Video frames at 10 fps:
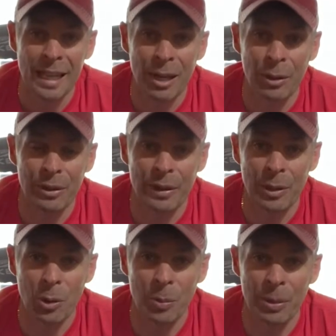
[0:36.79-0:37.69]
out there
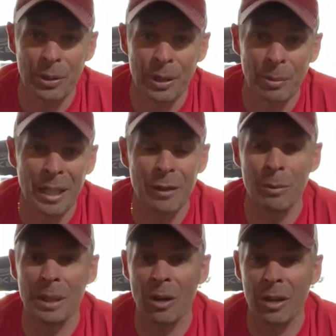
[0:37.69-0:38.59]
on opener, and it might even
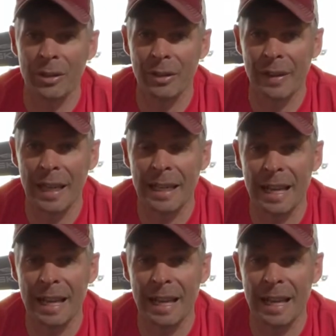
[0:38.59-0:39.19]
be longer than that.